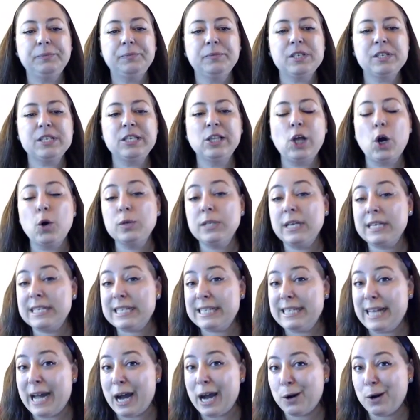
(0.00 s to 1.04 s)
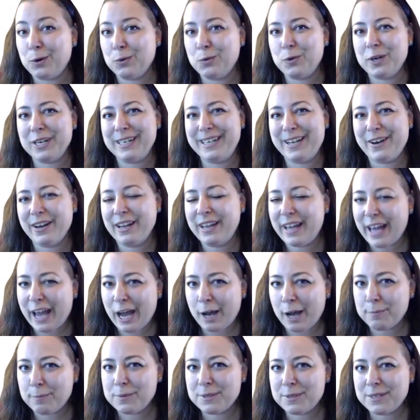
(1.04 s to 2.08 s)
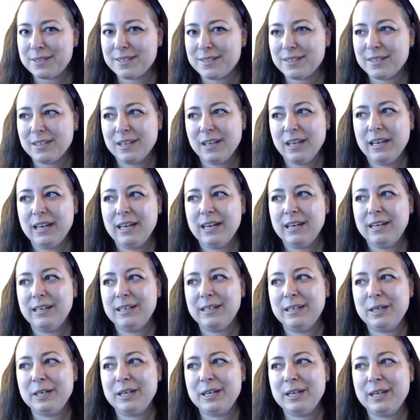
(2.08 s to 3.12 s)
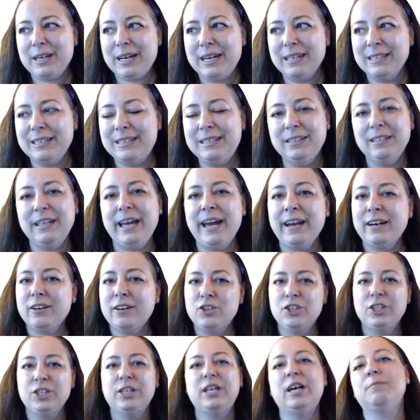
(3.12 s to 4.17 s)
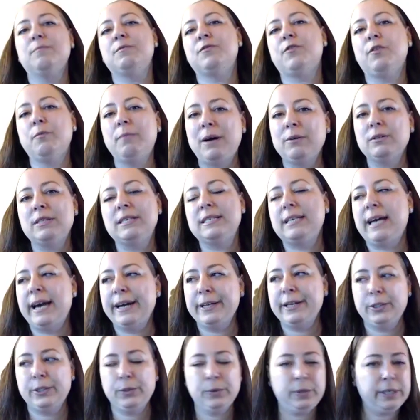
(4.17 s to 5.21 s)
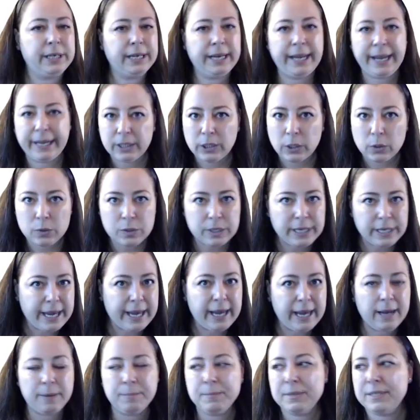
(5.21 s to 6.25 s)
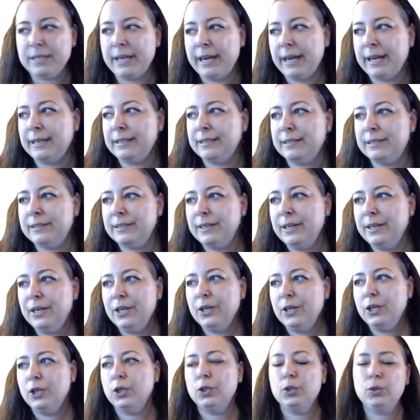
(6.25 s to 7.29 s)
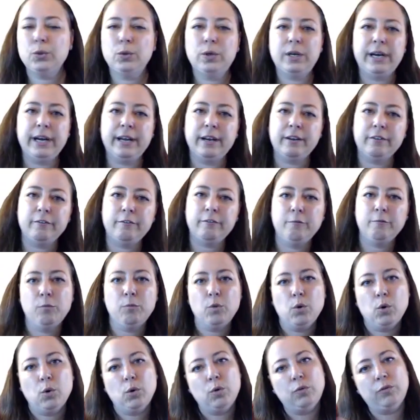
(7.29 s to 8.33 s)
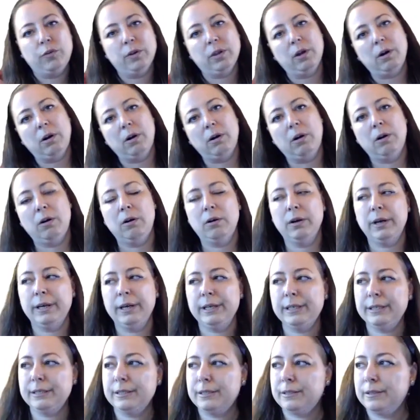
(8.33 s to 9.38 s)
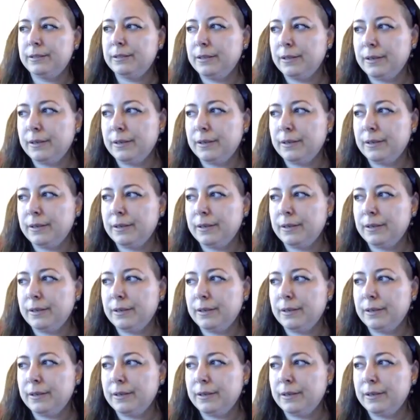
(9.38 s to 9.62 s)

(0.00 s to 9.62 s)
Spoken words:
slows us down where there are gaps until energy comes from outside to connect those gaps and to kind of move along and